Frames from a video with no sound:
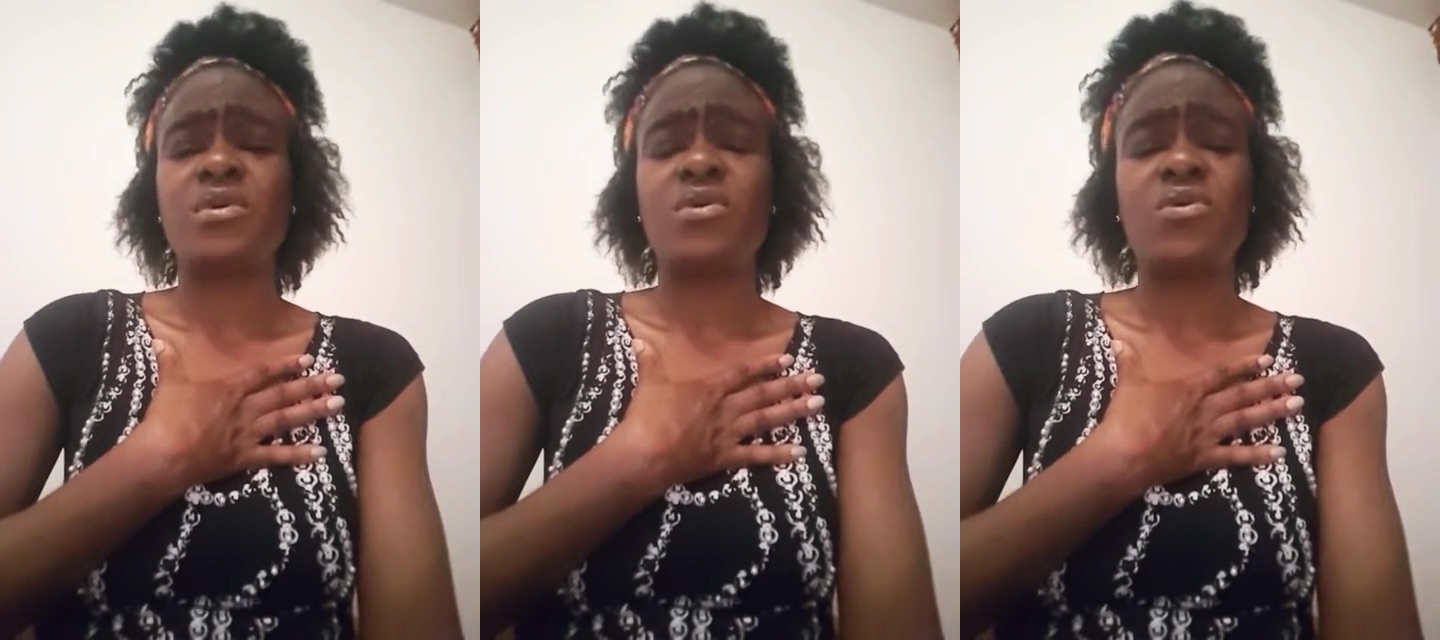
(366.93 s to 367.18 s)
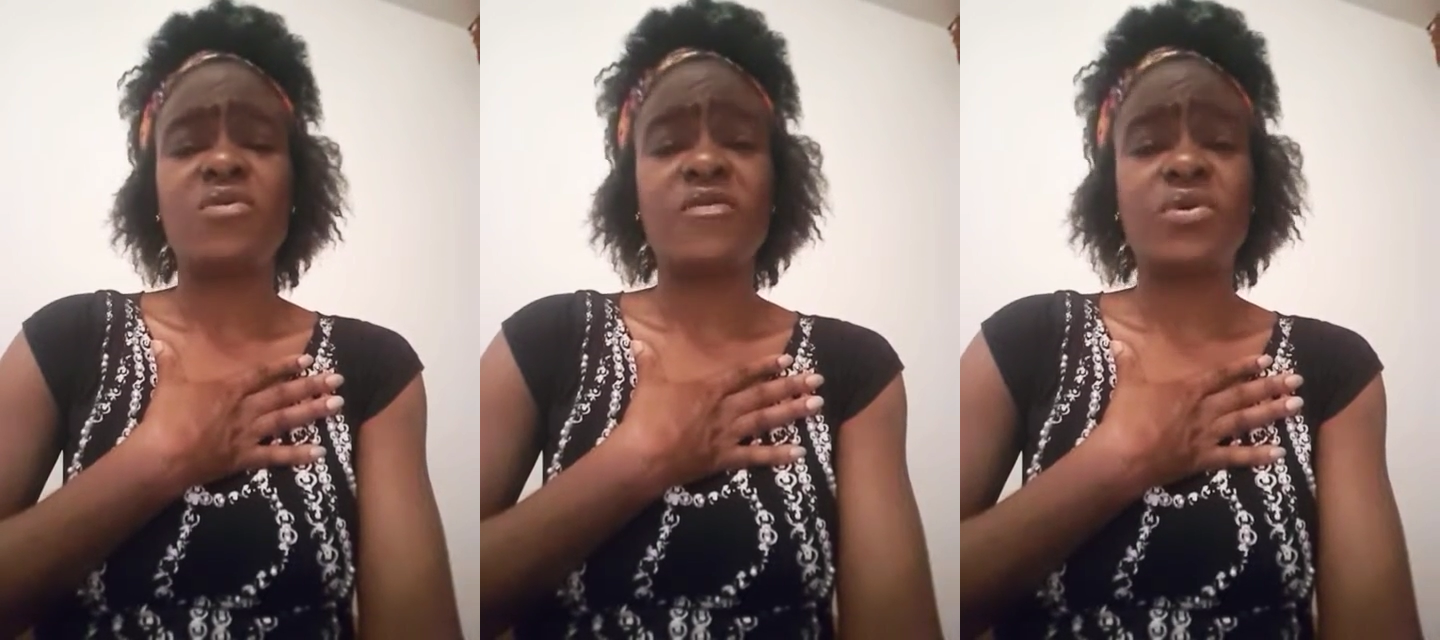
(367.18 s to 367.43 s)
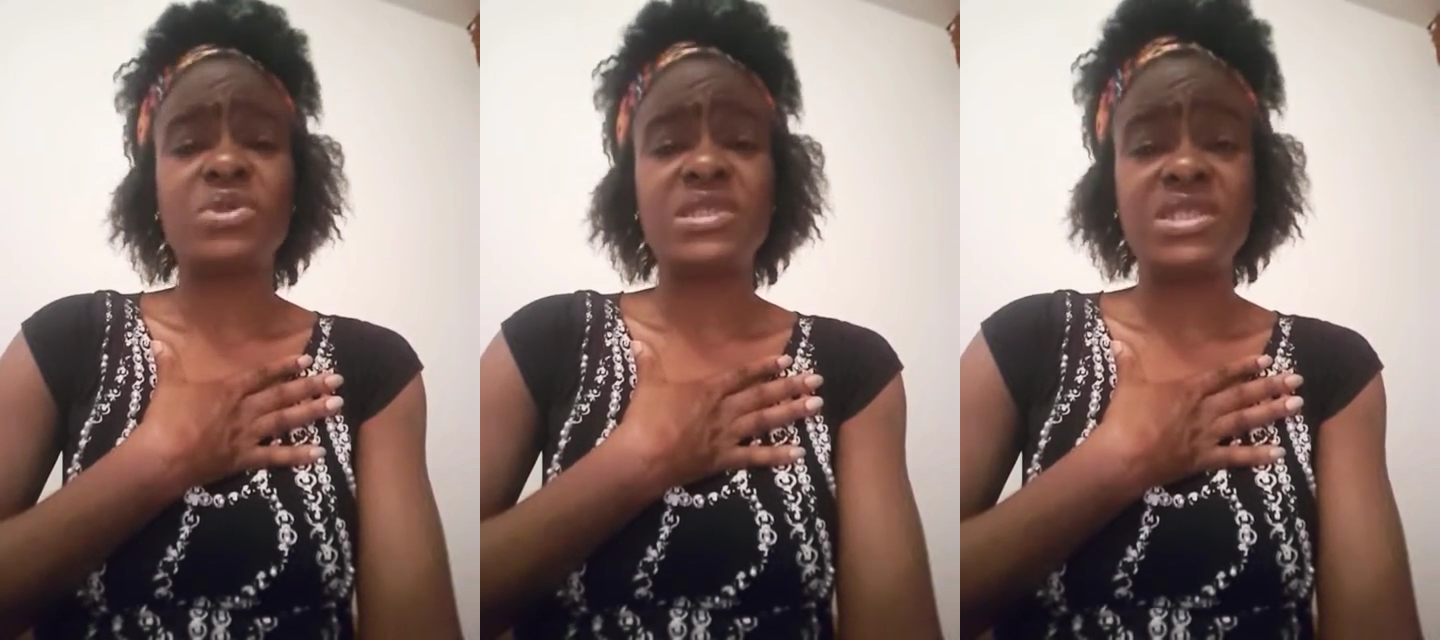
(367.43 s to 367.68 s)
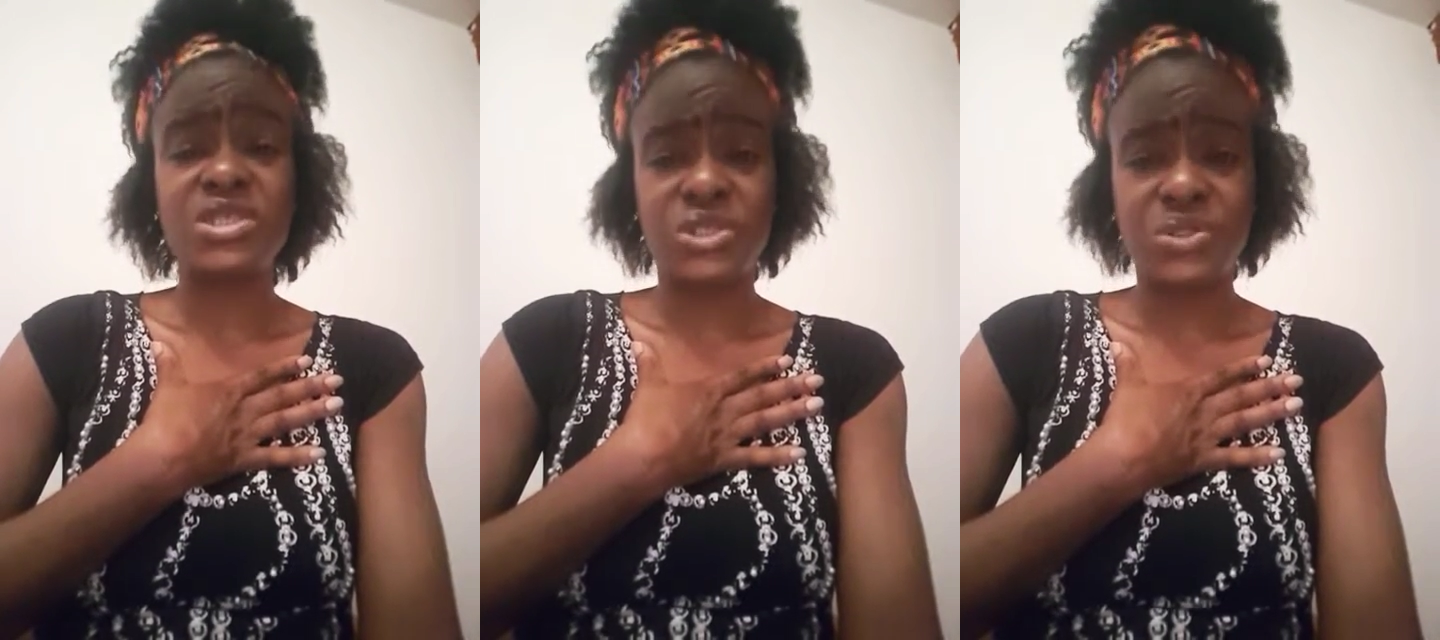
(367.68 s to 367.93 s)
of
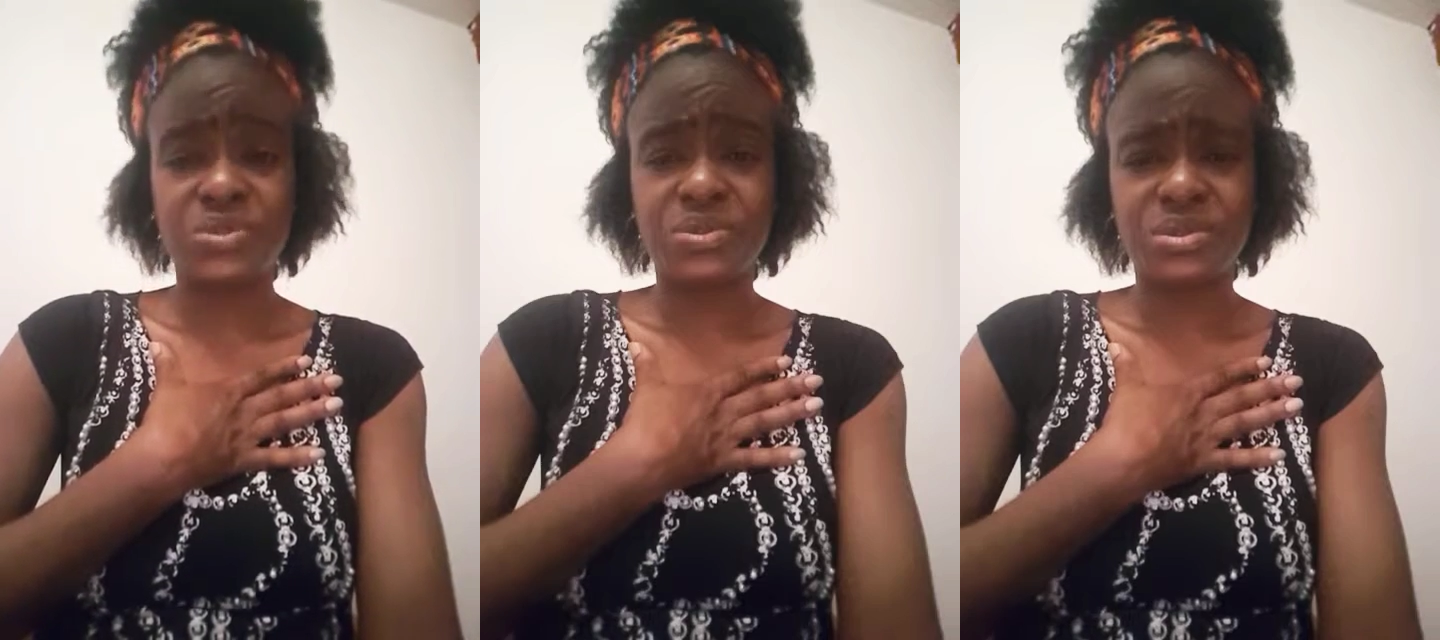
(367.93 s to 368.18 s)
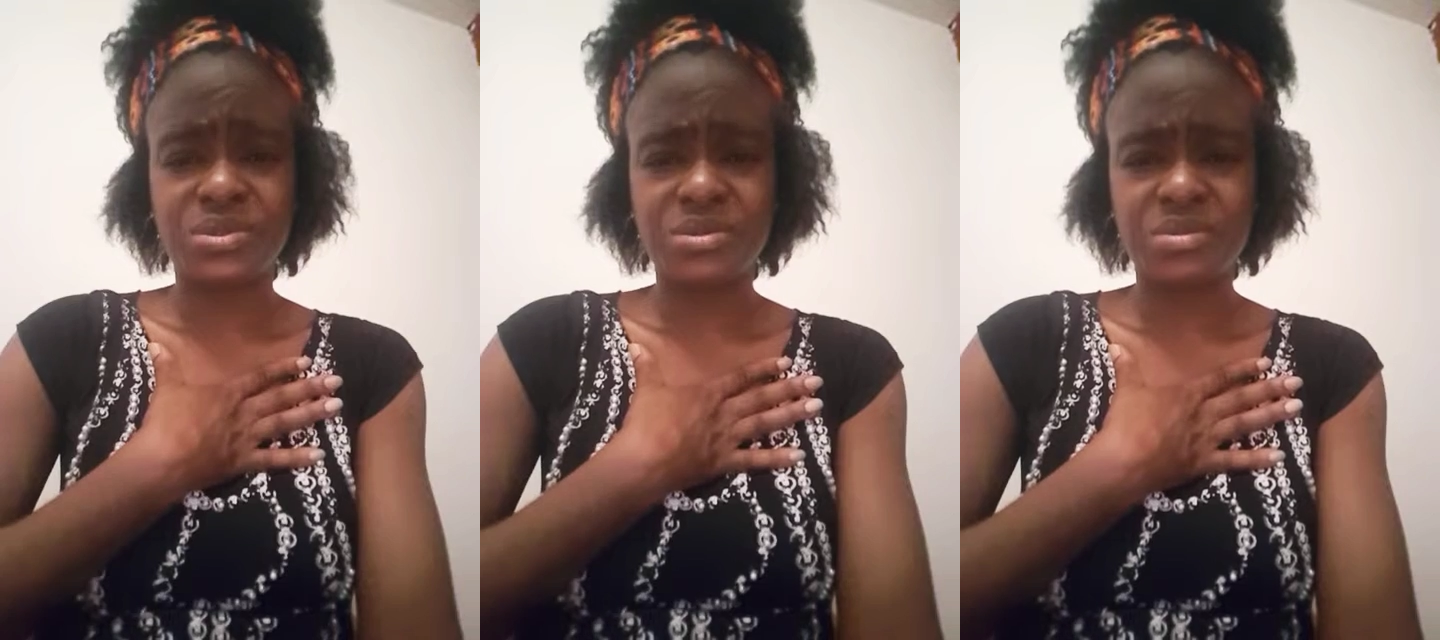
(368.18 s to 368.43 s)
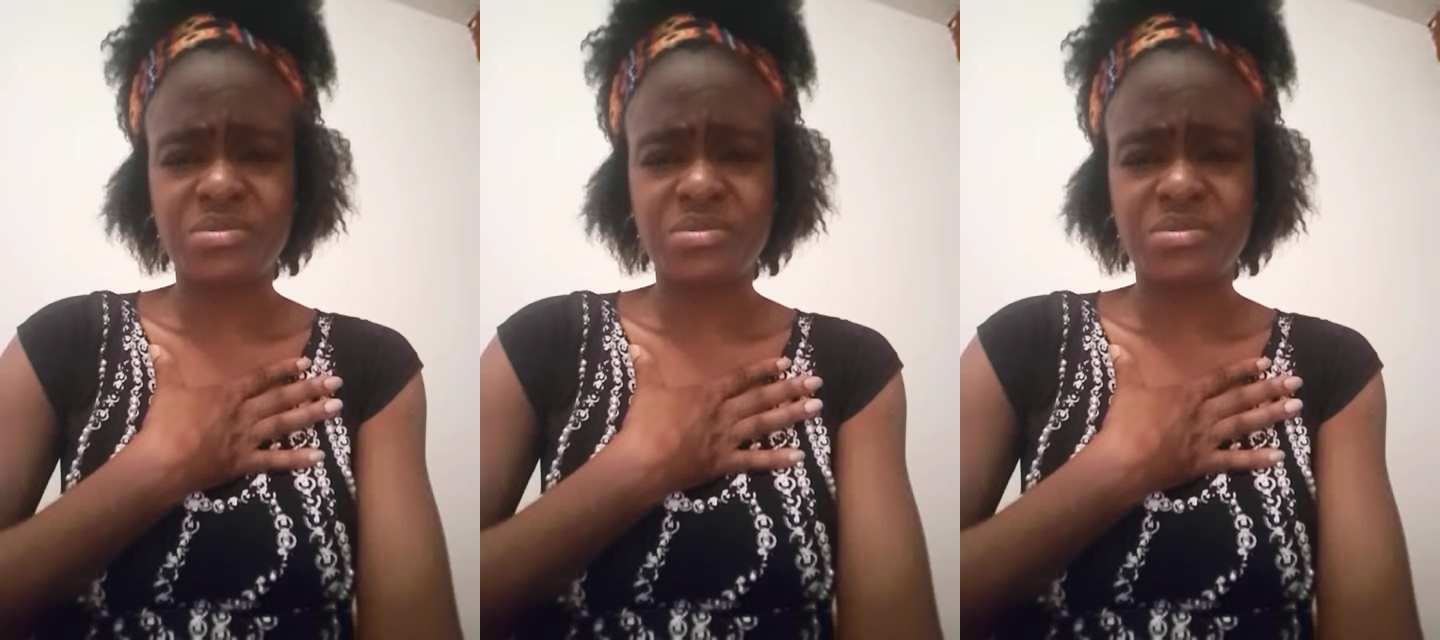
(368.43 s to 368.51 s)
conditions